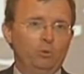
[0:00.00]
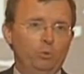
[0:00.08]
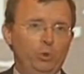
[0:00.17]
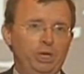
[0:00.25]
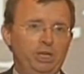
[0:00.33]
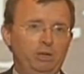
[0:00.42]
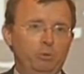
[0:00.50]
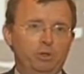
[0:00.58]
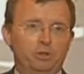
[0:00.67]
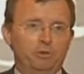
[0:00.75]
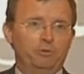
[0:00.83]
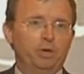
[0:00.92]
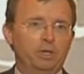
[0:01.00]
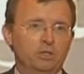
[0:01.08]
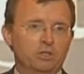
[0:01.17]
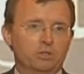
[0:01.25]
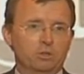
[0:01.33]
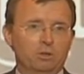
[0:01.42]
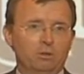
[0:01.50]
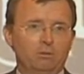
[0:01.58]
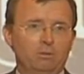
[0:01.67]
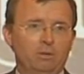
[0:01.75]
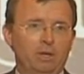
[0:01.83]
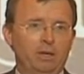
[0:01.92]
reading what their friends
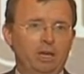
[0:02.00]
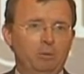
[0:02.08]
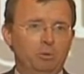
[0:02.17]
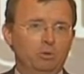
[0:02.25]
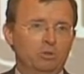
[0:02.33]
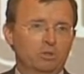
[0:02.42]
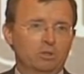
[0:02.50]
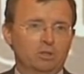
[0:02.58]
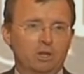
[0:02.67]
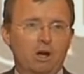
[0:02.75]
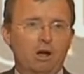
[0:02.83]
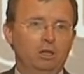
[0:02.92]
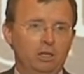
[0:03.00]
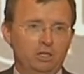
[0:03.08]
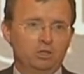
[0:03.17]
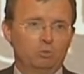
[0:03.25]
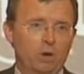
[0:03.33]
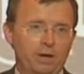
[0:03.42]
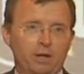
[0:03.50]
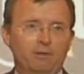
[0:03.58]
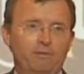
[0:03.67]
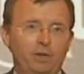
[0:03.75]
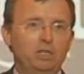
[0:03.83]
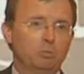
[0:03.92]
and neighbors and colleagues write
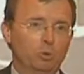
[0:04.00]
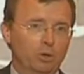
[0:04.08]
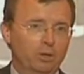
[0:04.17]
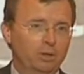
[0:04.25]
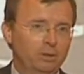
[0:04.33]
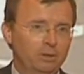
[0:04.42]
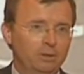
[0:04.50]
on Facebook,